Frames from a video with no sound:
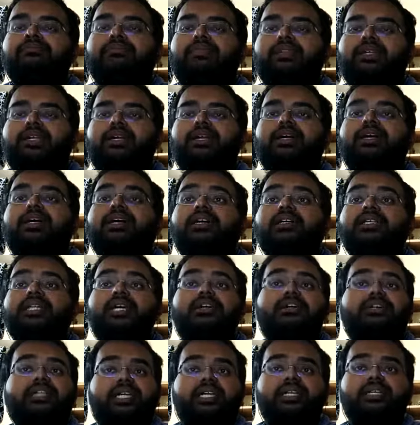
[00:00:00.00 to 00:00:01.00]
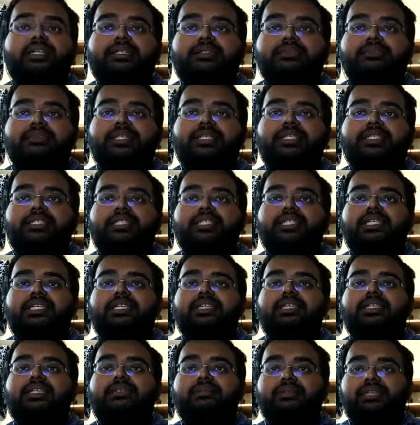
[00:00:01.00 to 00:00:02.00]
Nanotech
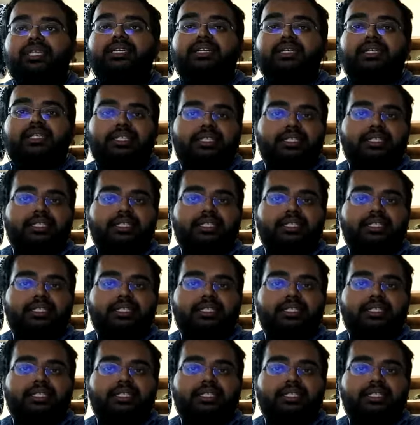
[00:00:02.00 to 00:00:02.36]
is